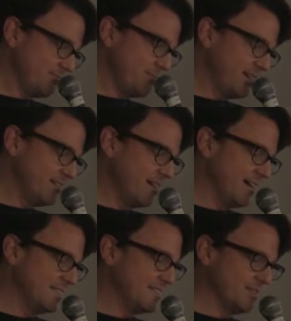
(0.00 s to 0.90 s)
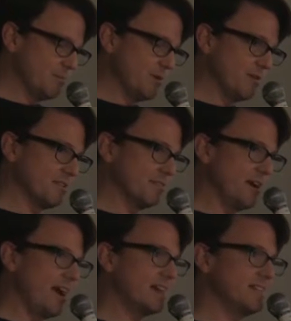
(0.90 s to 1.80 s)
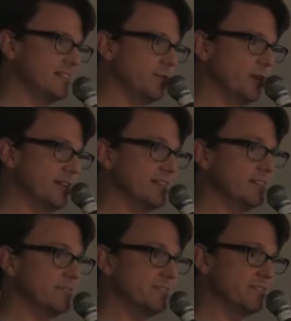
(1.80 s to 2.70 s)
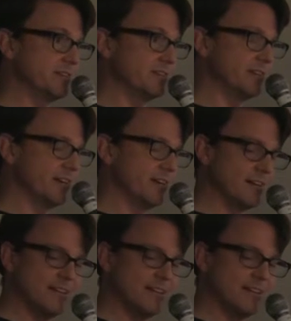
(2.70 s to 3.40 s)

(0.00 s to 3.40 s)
penalize the other person for acting in a way they consider unfair.